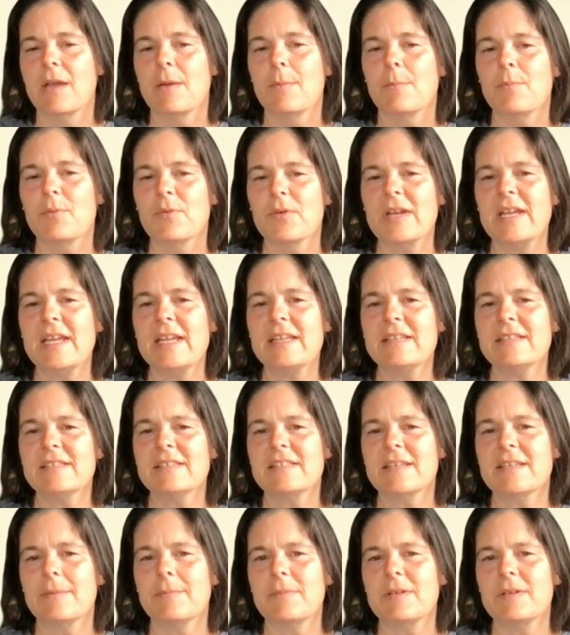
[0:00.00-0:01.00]
Bring
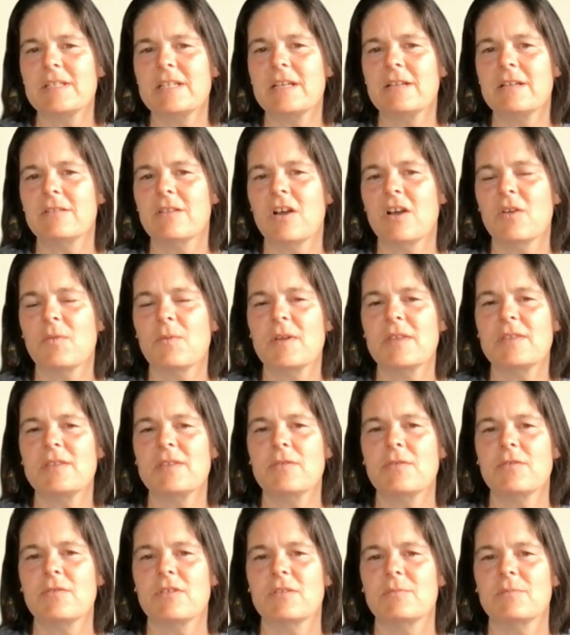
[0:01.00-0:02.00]
somebody along with
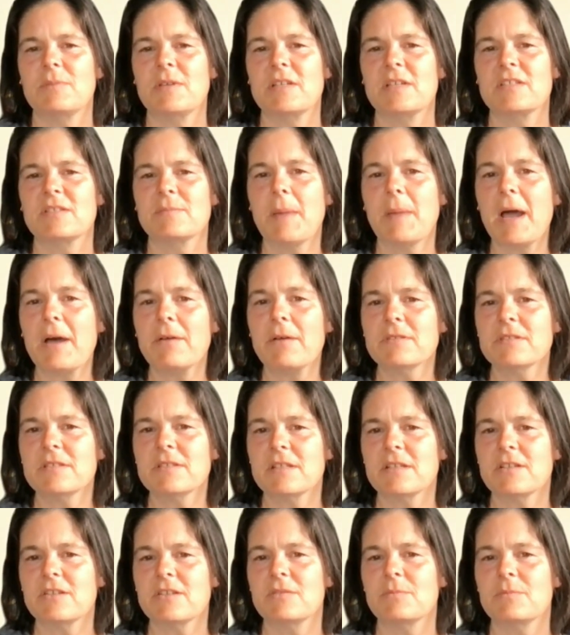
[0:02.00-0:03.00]
you. It could be a spouse,
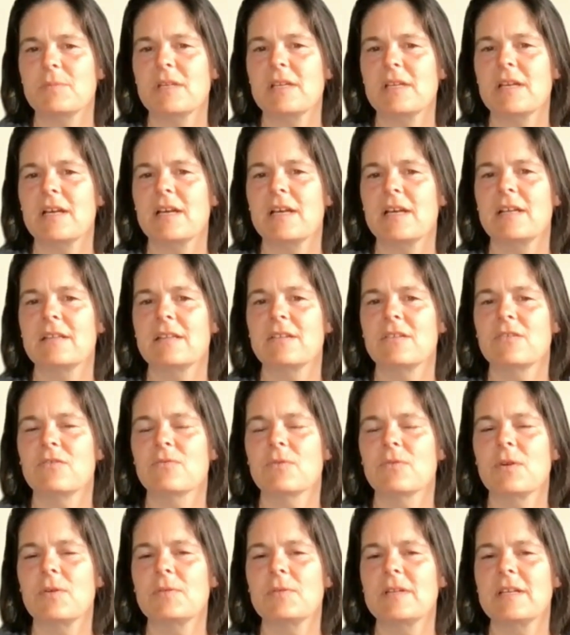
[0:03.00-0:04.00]
it could be a
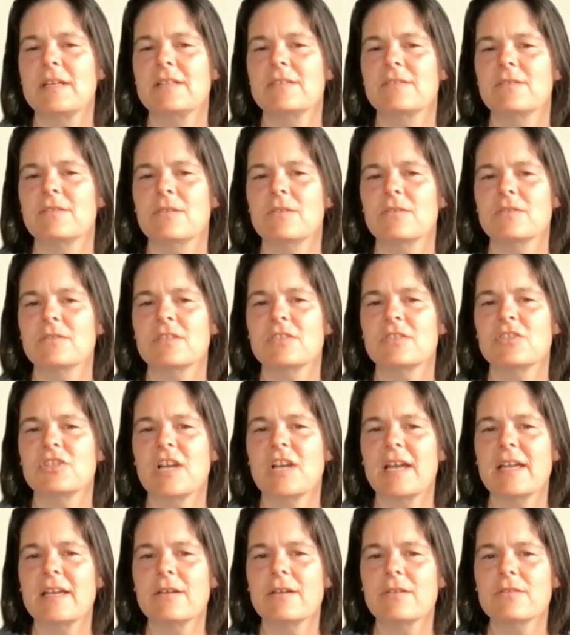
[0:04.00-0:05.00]
grown adult
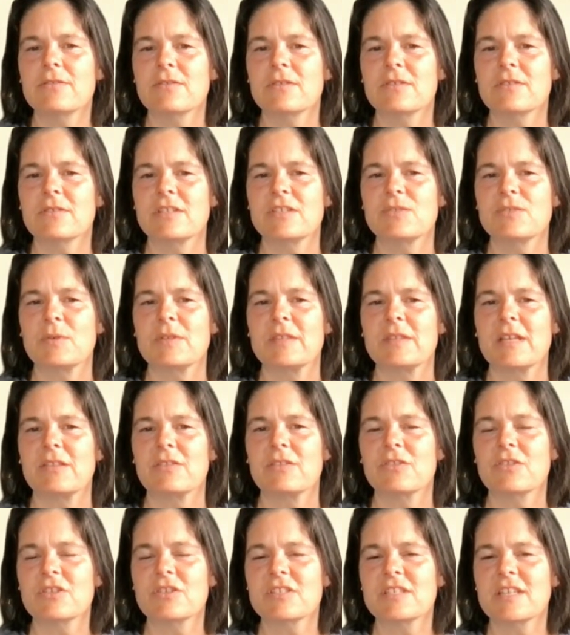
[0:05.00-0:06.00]
child, or at least one
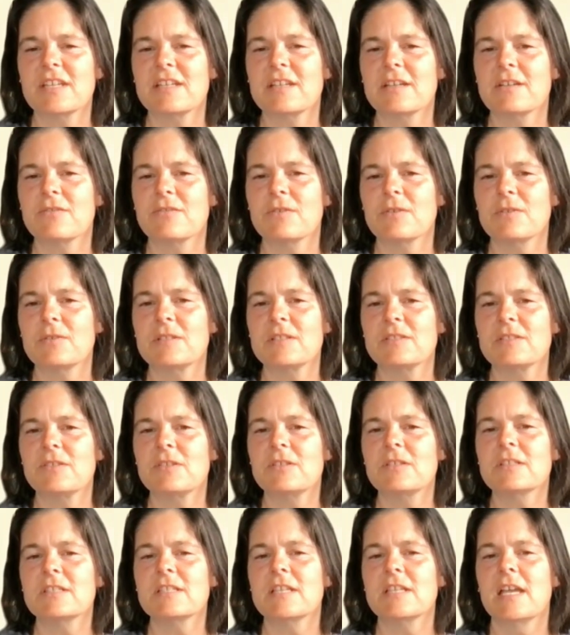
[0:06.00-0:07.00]
that looks like a grown
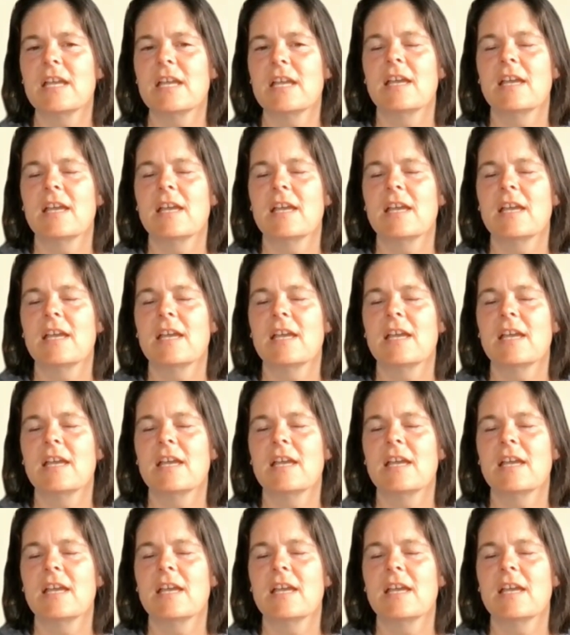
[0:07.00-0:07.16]
adult.